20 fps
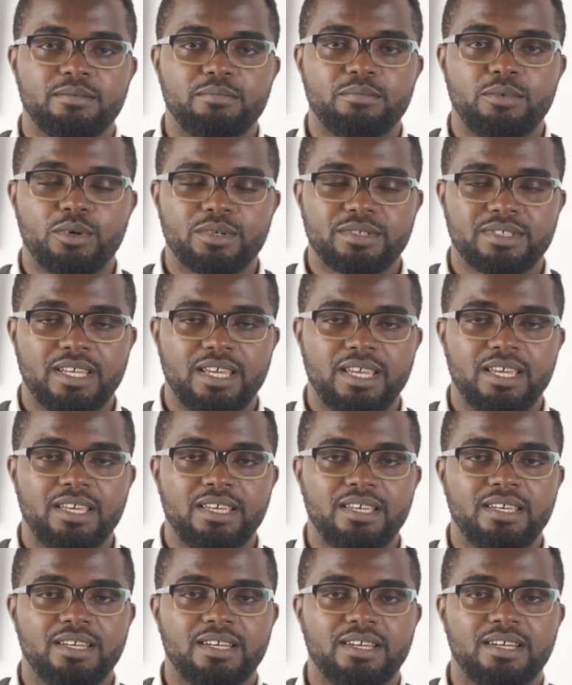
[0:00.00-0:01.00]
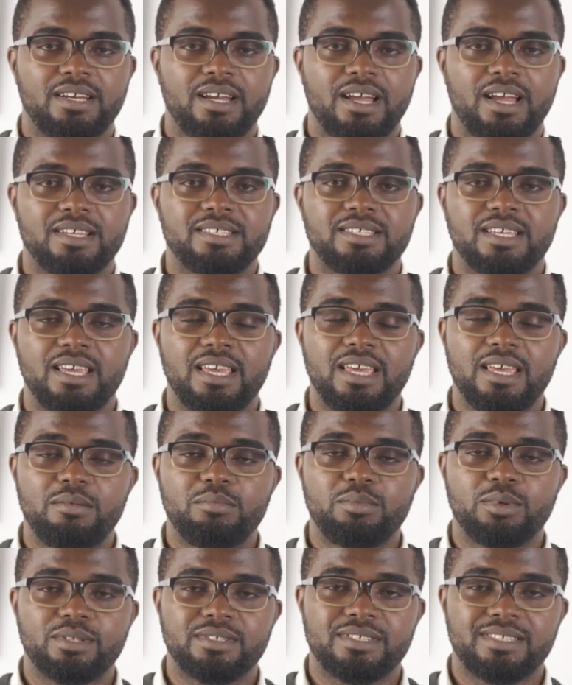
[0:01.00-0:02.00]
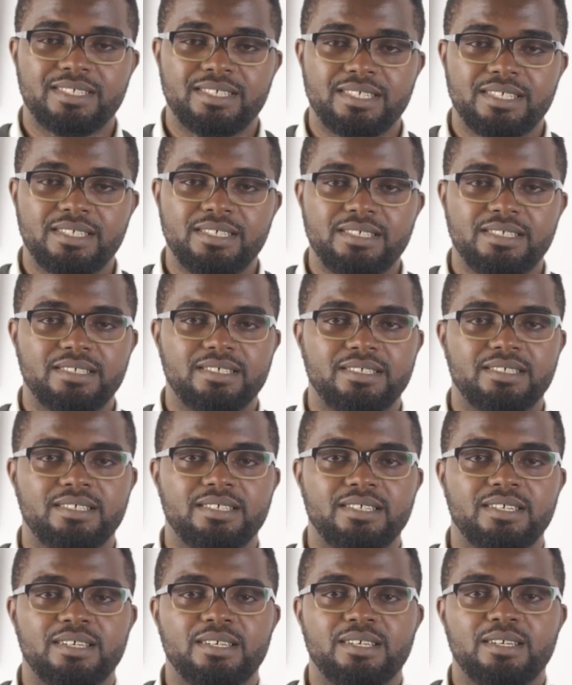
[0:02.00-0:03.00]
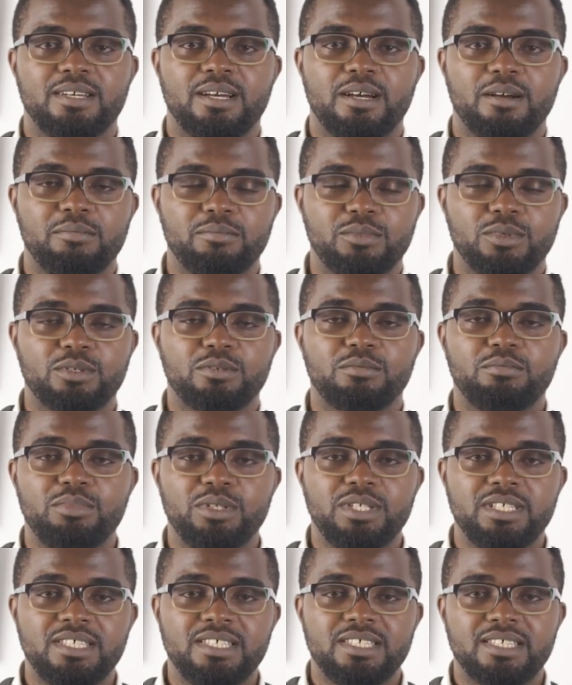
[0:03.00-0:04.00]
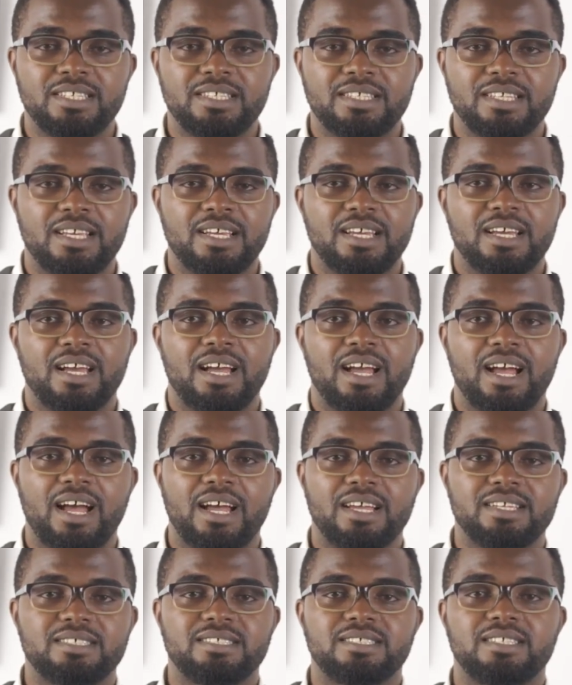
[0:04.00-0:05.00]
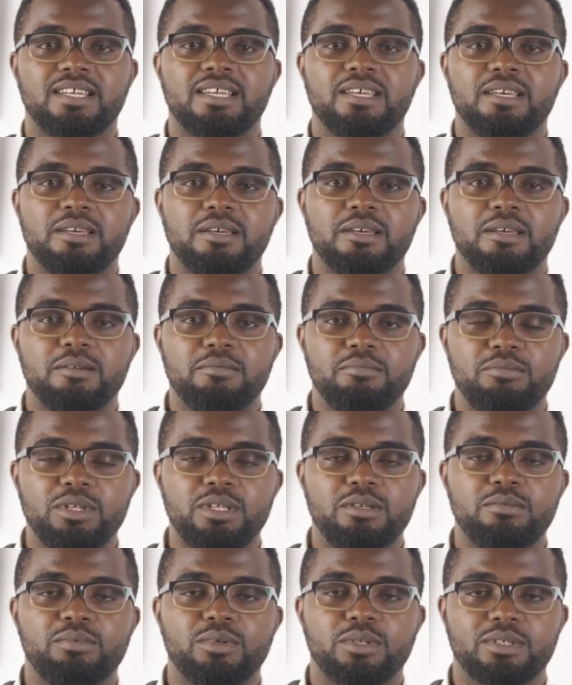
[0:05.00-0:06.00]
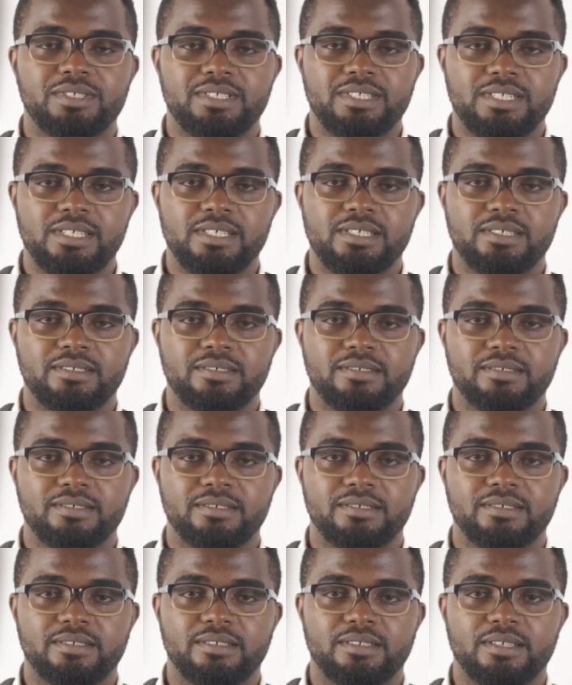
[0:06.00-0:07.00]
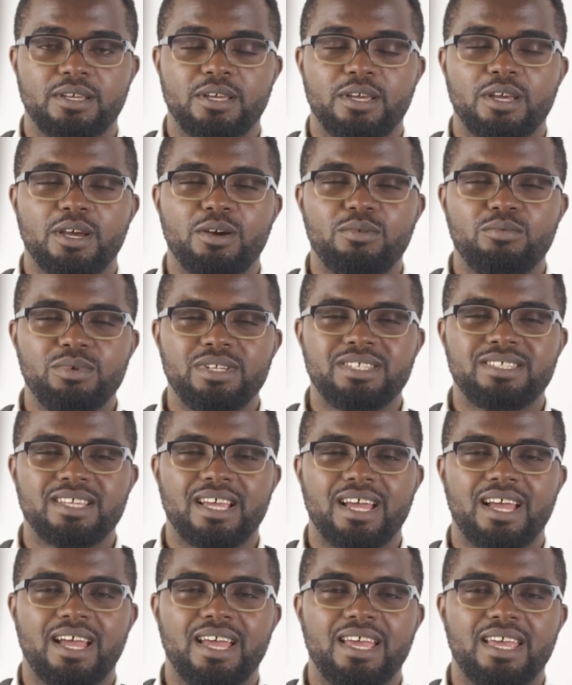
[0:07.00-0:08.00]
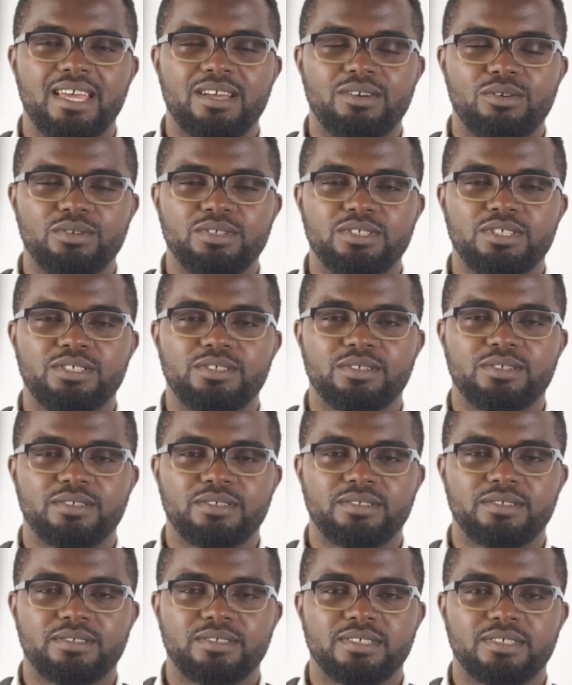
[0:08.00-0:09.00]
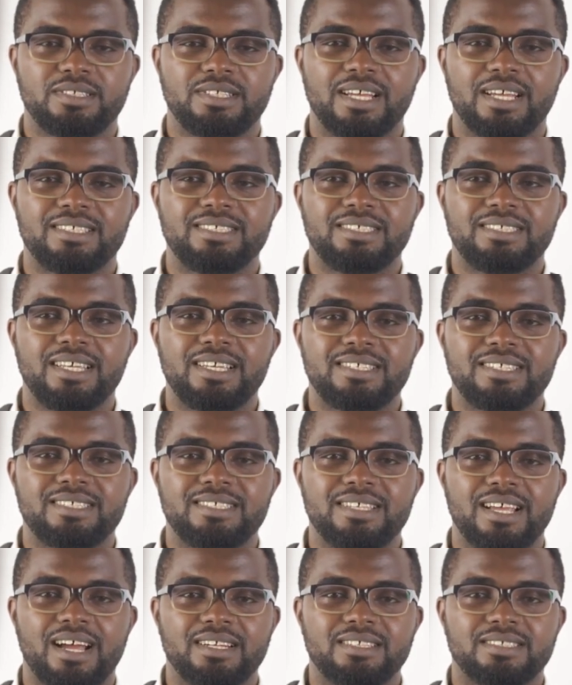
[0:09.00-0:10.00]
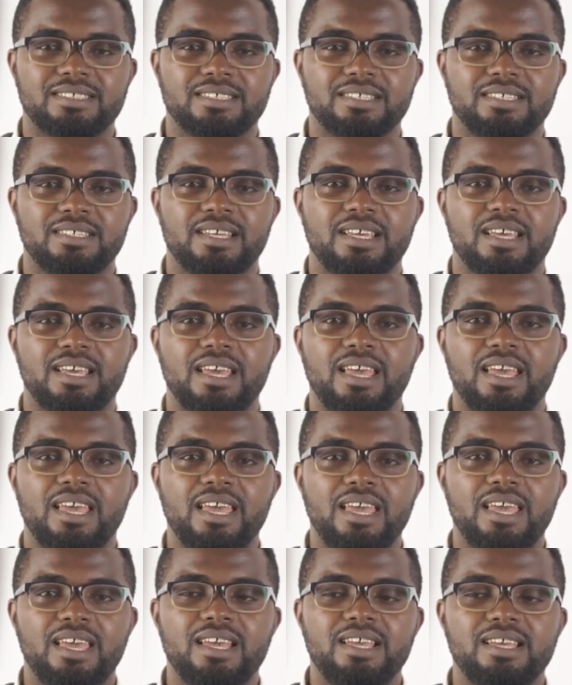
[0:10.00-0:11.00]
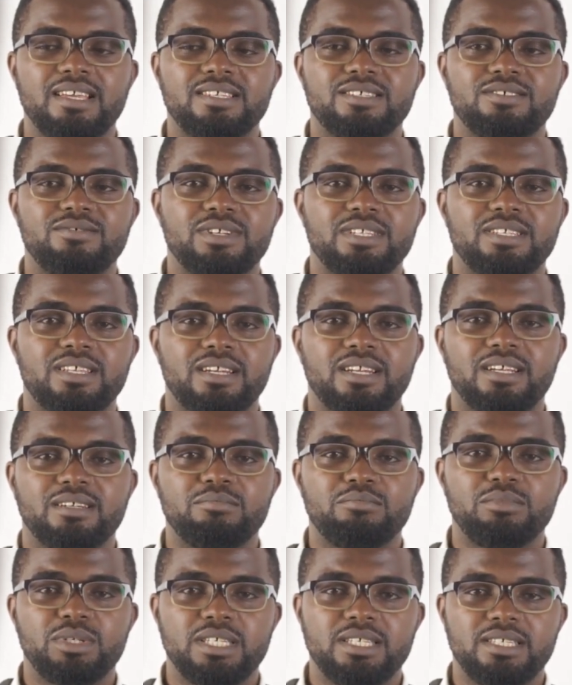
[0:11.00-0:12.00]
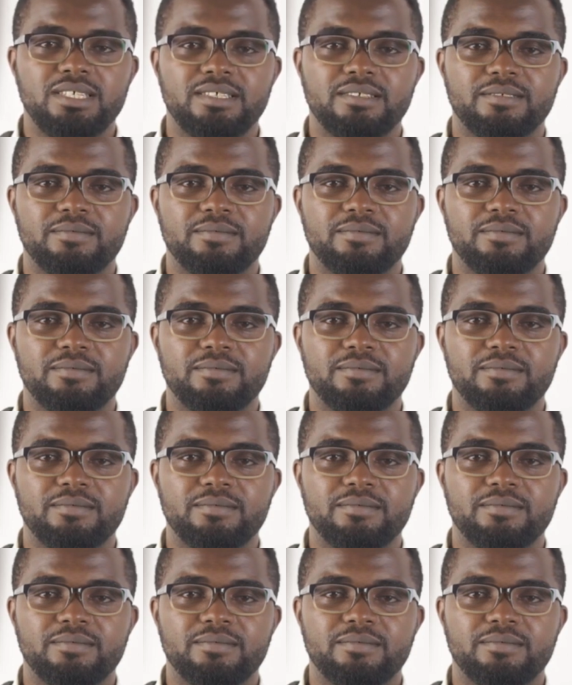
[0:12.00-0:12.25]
Box A has A plus C and block B has B plus D, with a condition that states that A is greater than B,